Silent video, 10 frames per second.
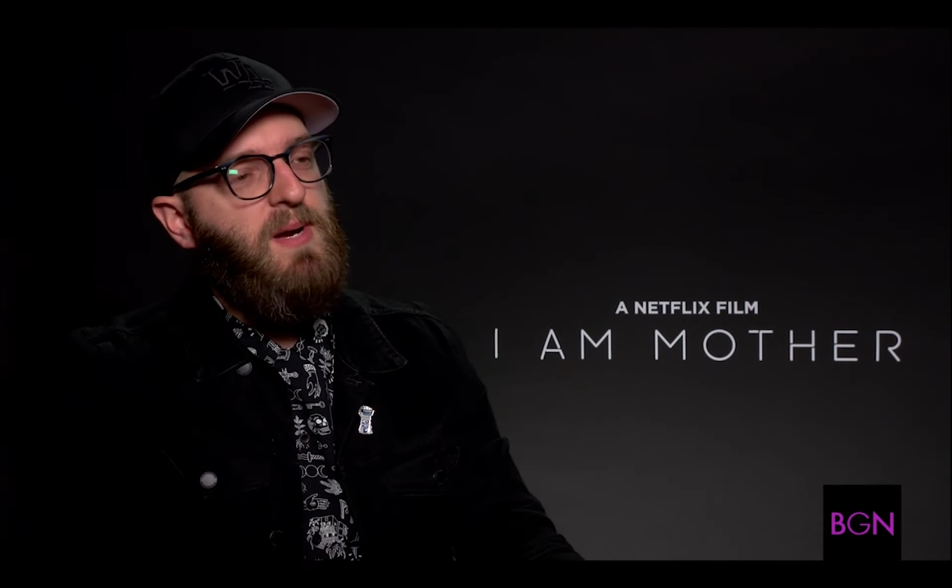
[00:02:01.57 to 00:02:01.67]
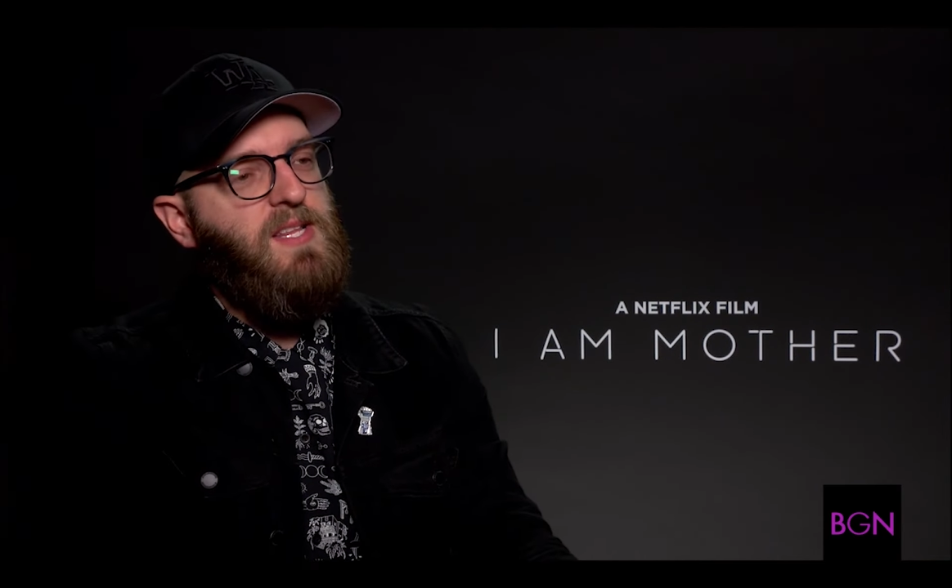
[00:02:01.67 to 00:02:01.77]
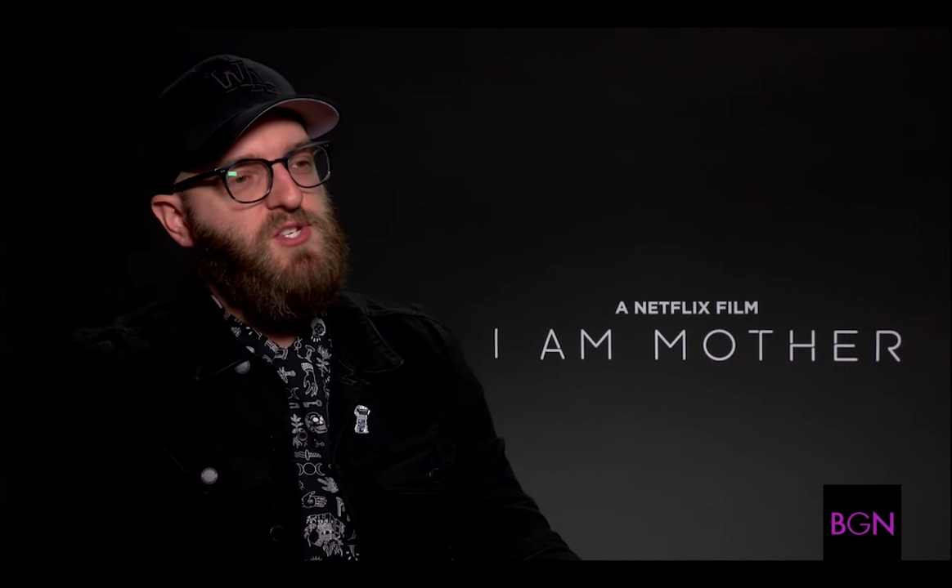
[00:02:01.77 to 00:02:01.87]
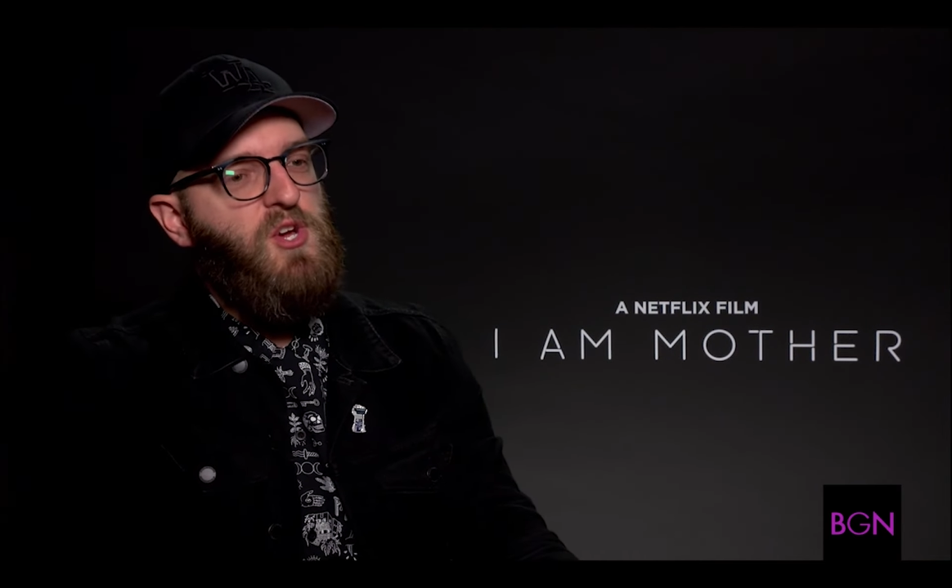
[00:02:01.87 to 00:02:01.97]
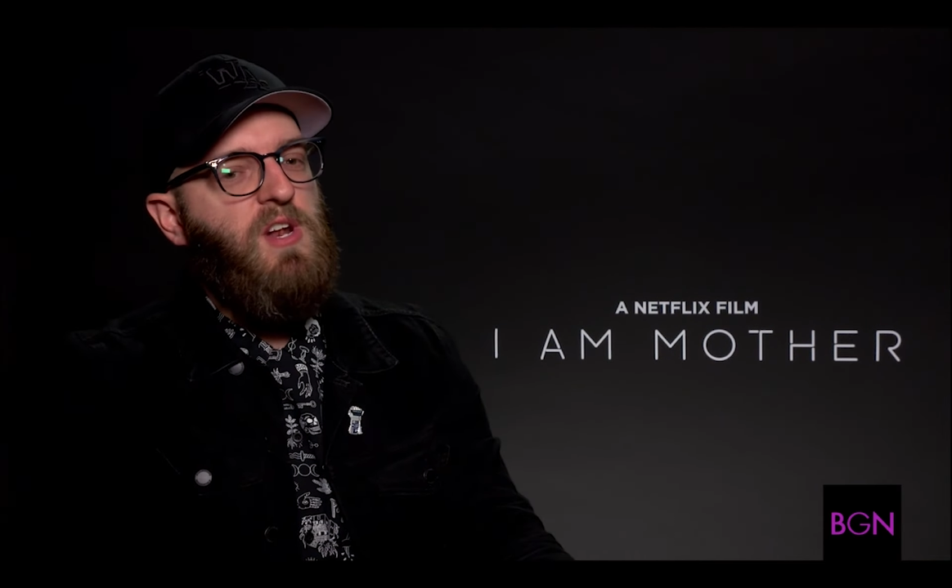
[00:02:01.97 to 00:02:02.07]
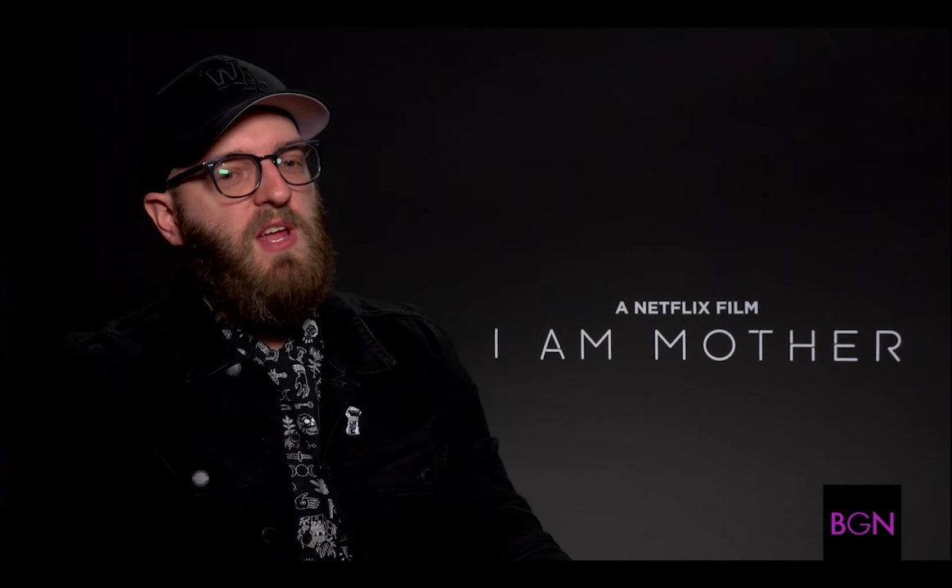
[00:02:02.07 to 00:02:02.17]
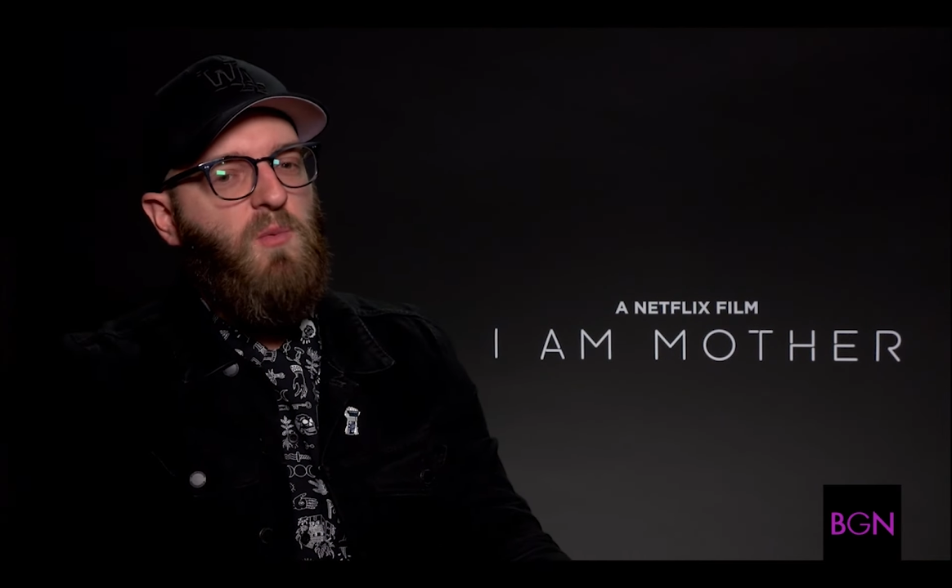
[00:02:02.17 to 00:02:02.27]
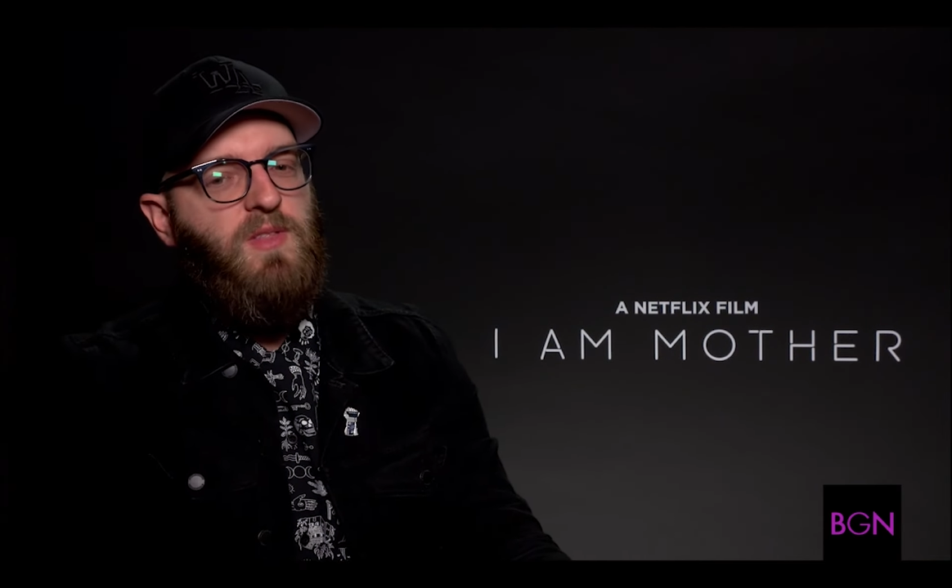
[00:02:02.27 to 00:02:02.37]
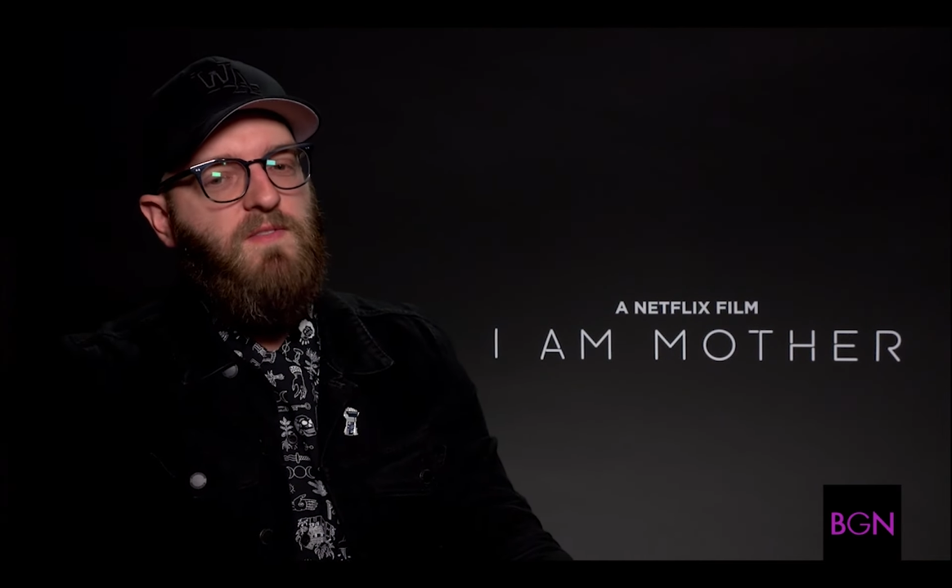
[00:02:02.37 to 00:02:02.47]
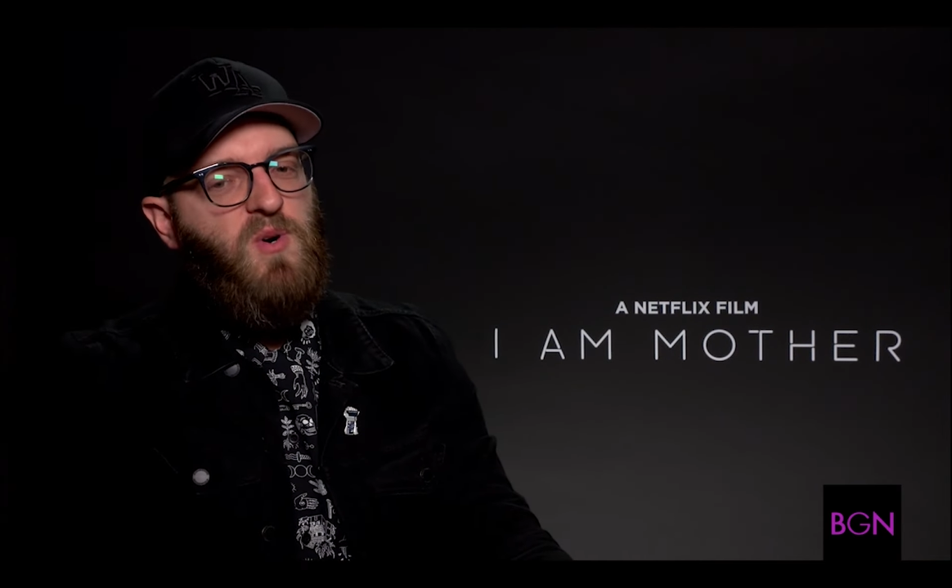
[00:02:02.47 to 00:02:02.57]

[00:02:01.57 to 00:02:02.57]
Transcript: But certainly, what the